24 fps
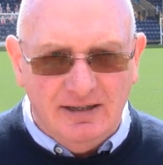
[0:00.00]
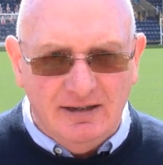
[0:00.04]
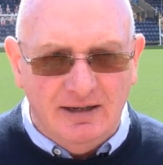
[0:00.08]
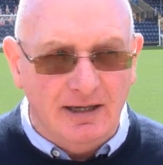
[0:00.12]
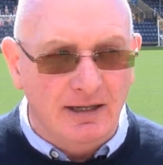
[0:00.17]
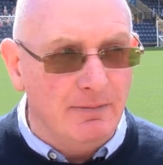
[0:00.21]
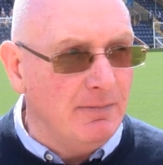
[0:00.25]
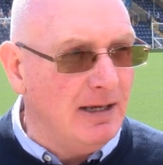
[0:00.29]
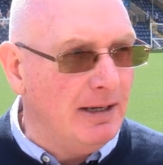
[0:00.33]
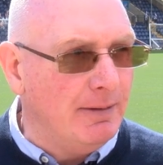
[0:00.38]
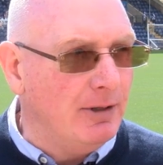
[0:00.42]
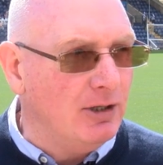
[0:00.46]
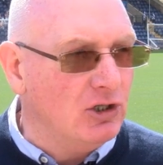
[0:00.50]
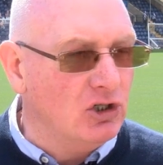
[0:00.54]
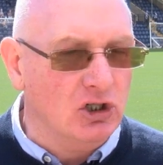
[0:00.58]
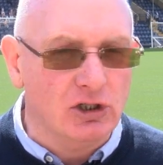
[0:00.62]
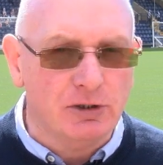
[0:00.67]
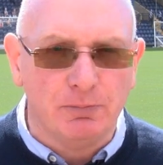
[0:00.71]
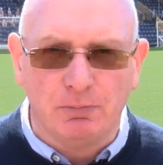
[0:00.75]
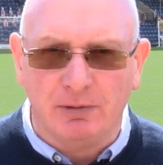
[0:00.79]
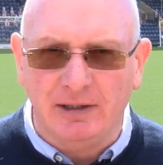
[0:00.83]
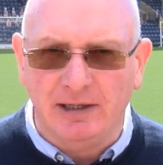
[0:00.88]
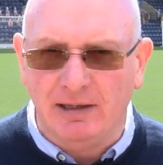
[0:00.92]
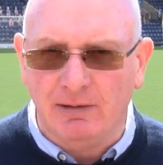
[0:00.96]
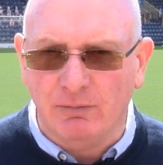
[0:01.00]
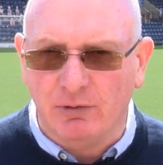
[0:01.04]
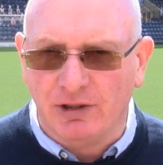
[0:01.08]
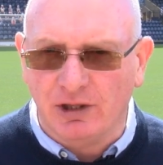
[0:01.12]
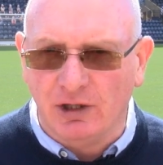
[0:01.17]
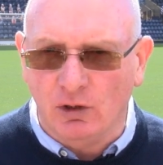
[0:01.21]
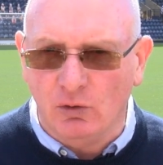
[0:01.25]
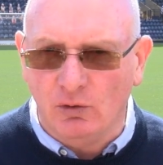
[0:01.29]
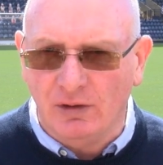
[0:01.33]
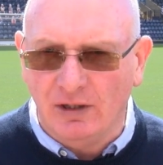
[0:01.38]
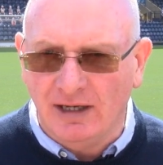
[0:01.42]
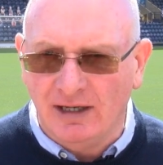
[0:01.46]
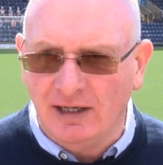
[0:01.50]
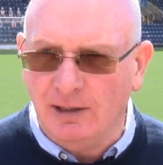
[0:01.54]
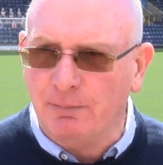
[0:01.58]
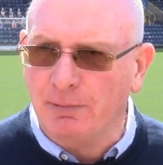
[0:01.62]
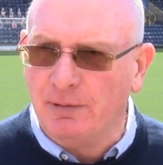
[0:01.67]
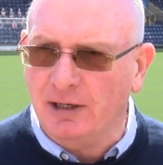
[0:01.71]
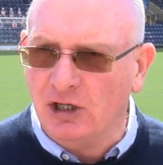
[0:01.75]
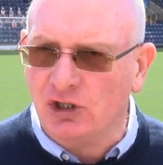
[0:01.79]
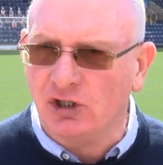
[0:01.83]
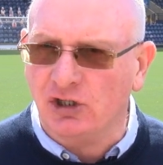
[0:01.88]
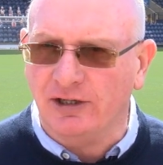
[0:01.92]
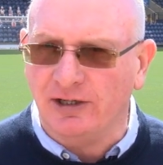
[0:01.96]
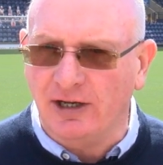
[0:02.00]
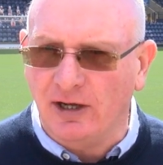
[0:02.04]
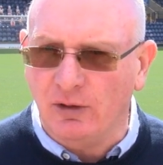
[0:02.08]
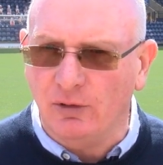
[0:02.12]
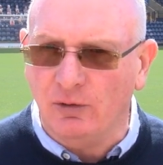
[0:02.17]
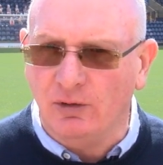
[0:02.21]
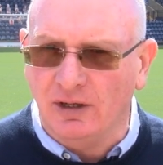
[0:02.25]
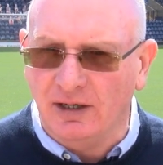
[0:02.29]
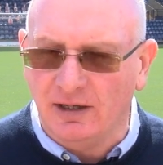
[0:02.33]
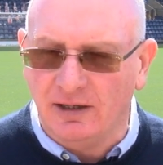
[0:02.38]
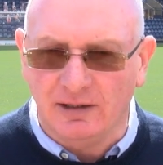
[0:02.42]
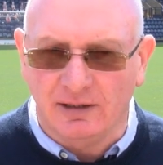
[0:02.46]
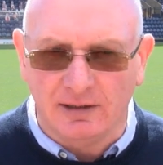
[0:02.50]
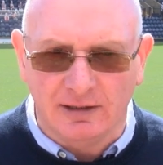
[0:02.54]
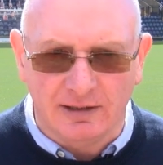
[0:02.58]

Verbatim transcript: and maybe just playing without any pressure now, uh,